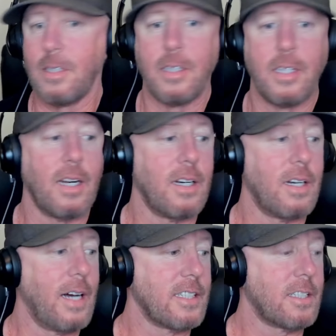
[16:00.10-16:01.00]
Then
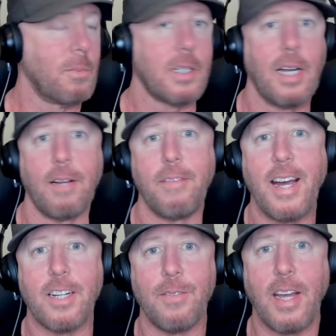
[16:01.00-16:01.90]
I'll ask them what kind of
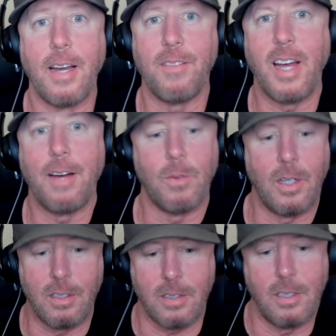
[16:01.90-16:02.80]
vacuum they have. They have one
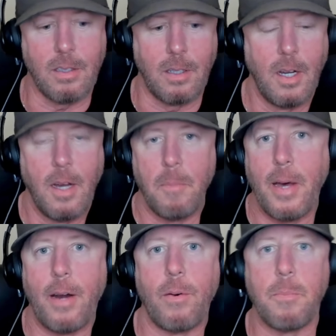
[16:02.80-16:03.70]
of those little
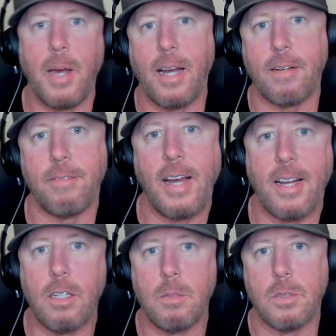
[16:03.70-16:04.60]
battery pack
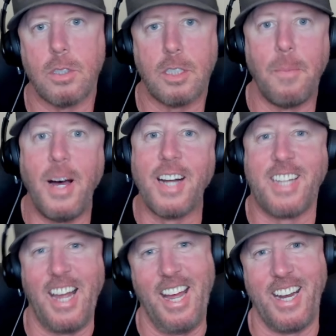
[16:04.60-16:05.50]
vacuums or something
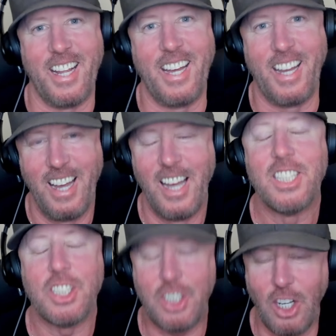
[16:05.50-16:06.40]
like
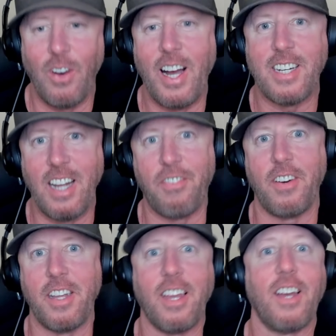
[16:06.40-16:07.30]
that. So I
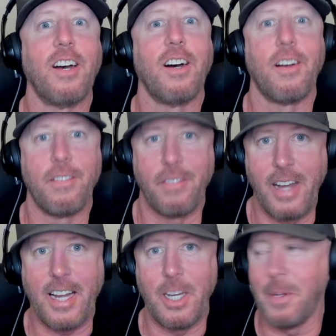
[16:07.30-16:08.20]
definitely
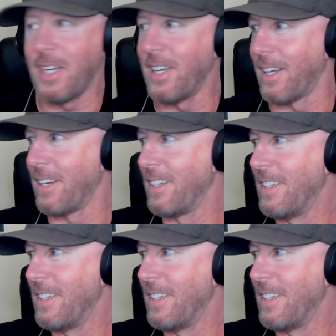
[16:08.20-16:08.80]
vacuum again.